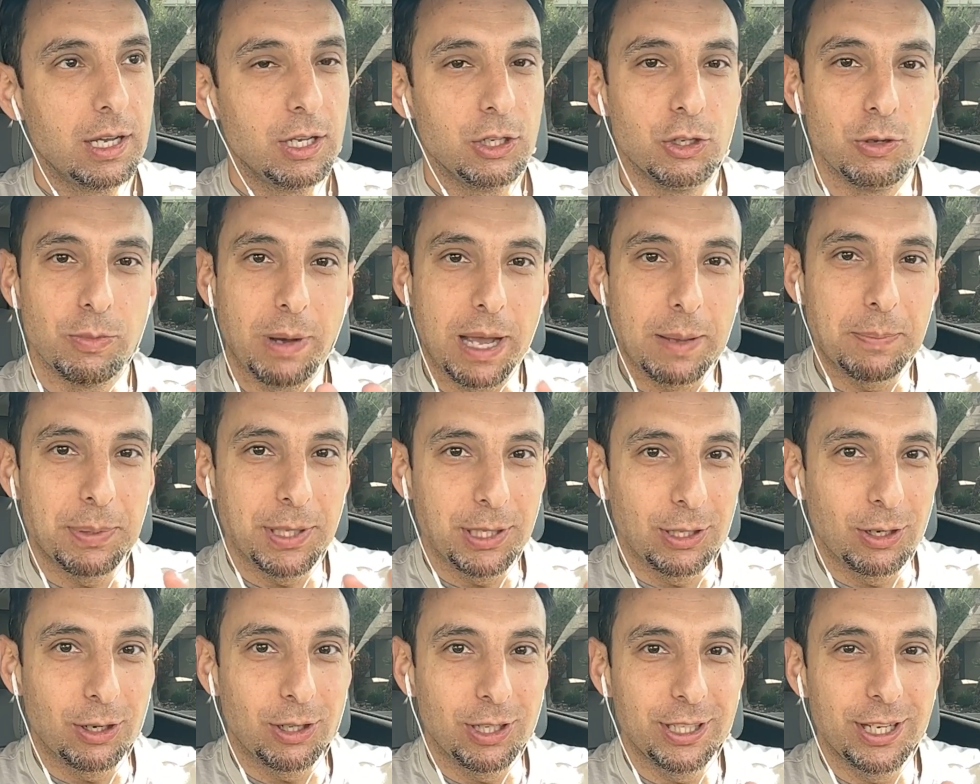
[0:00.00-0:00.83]
you might be a
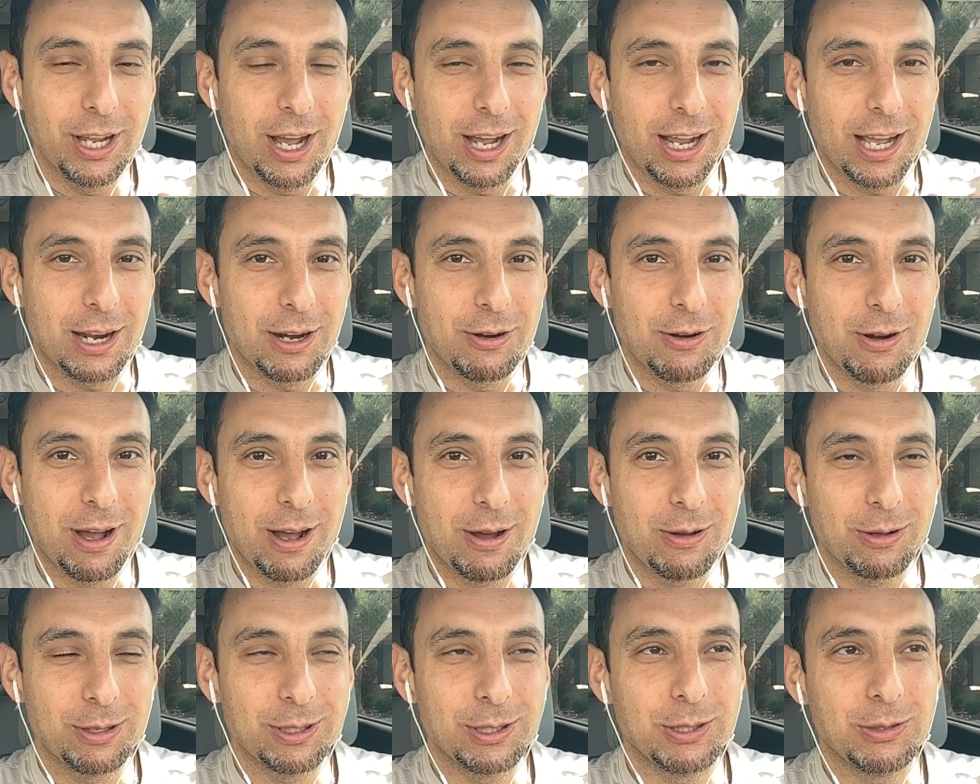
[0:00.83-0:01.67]
little young. I don't know how
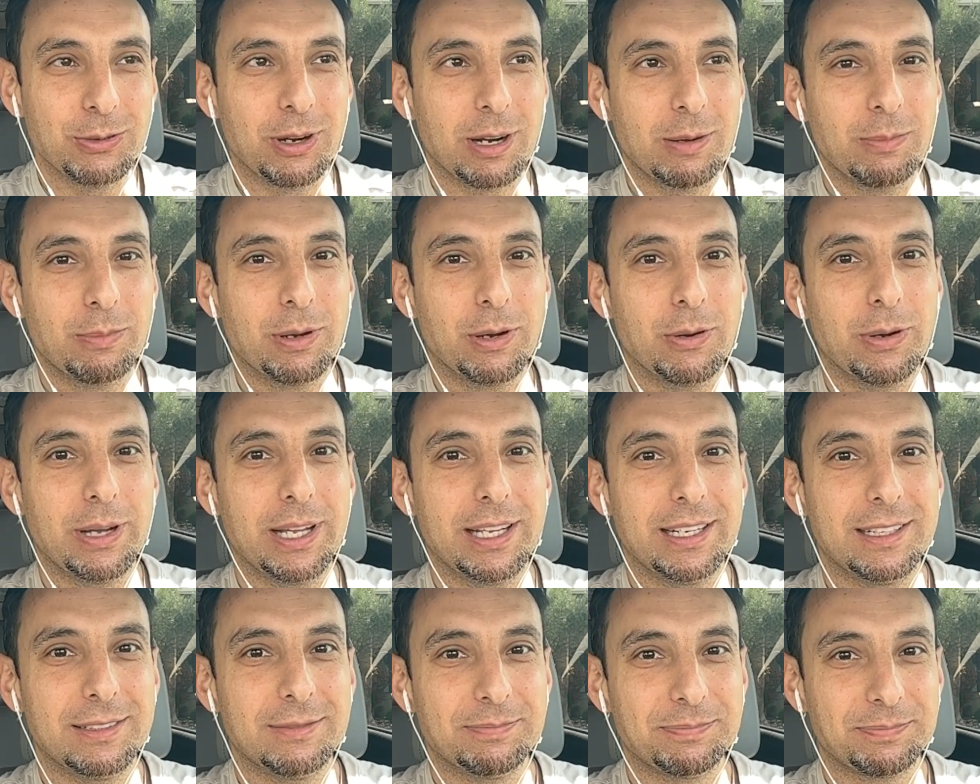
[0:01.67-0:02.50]
old you are, but
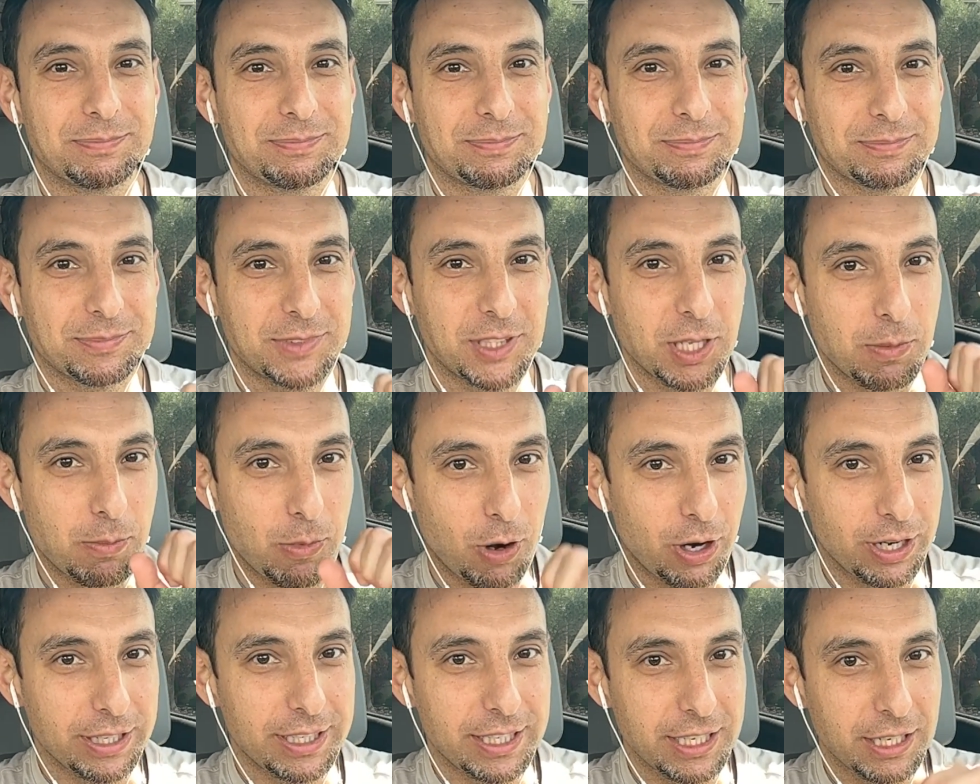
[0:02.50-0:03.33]
when the
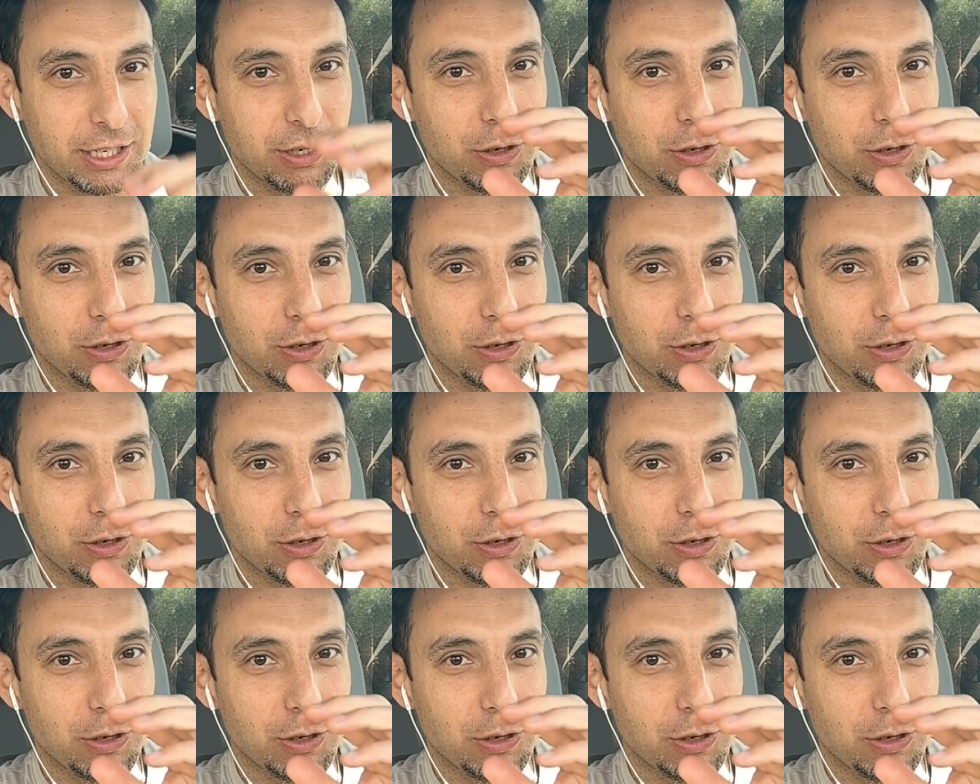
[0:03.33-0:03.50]
market